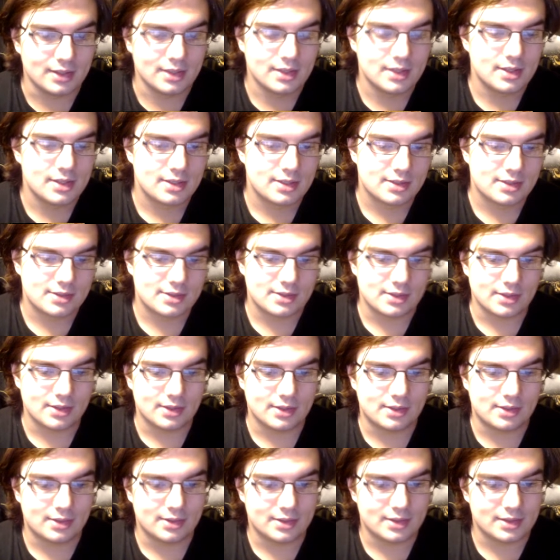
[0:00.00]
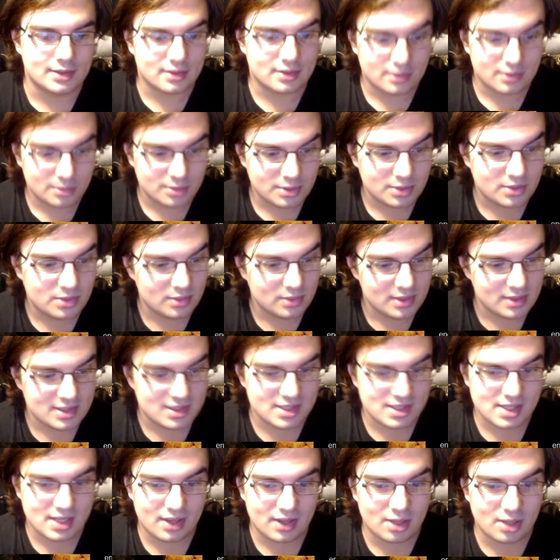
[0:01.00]
So it'll be cool to see how
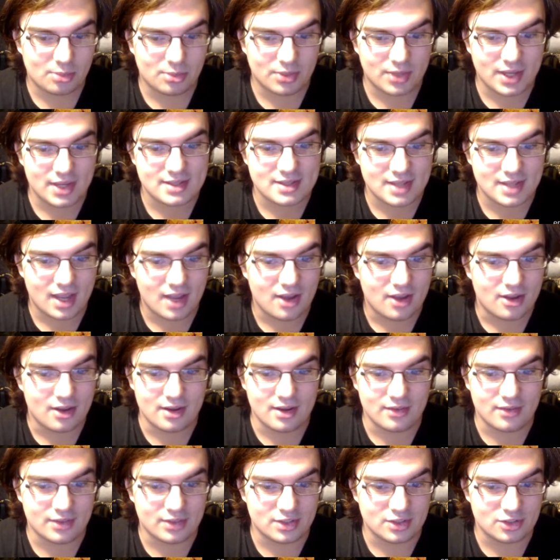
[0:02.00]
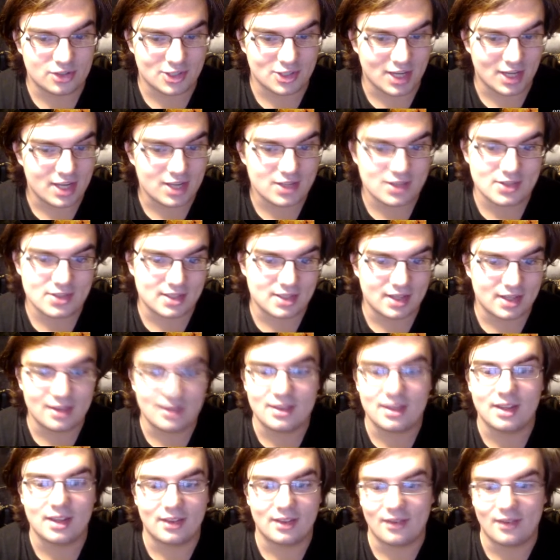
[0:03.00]
that plays out and if it changes anything at
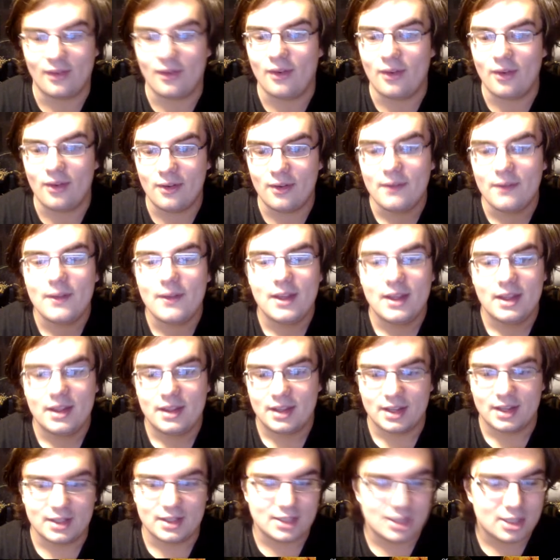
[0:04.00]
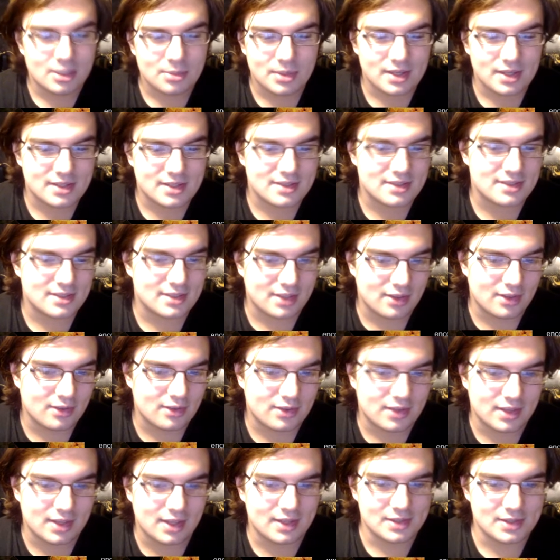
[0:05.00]
all. And Gearbox is another thing
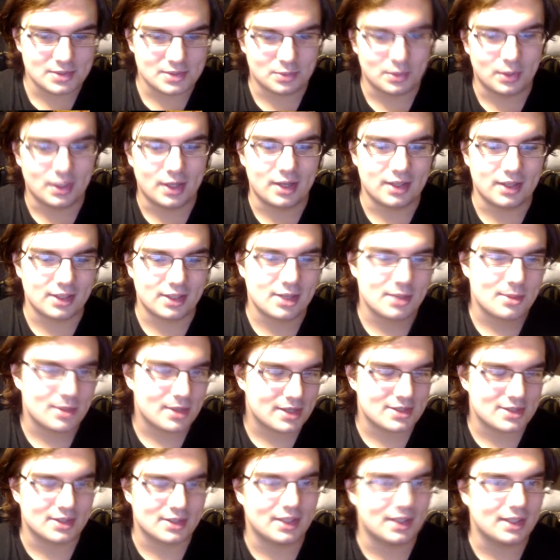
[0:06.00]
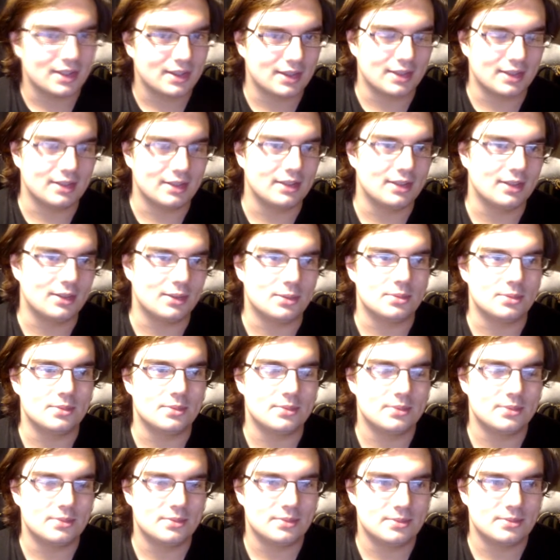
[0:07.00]
as well. Gearbox are like the,
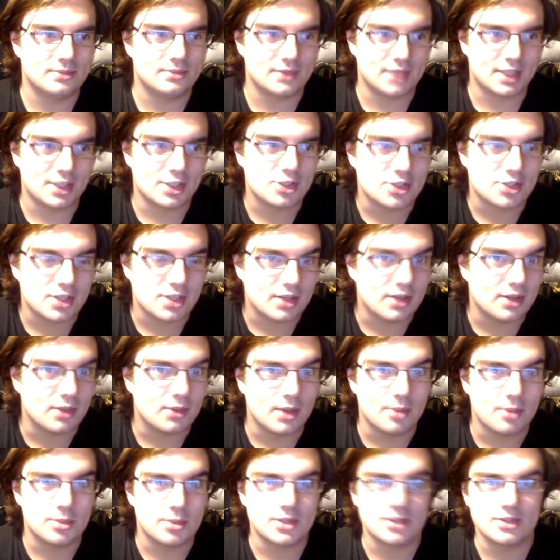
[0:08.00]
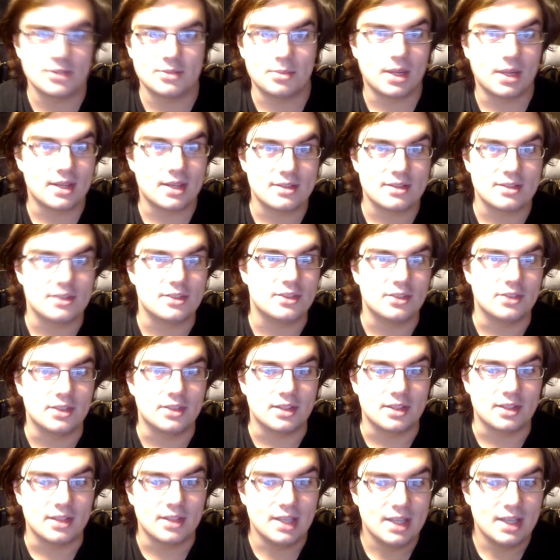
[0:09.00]
legendary weapons basically
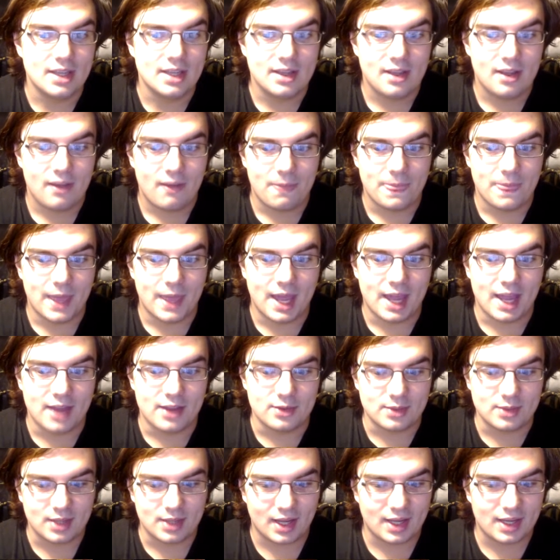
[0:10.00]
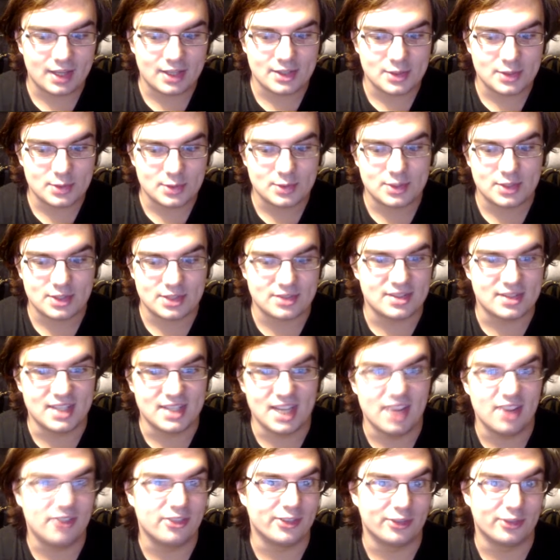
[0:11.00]
that you kind of usually just get for
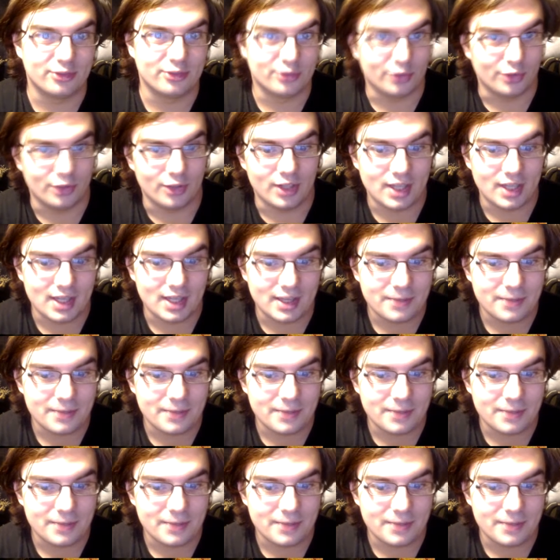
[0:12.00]
free.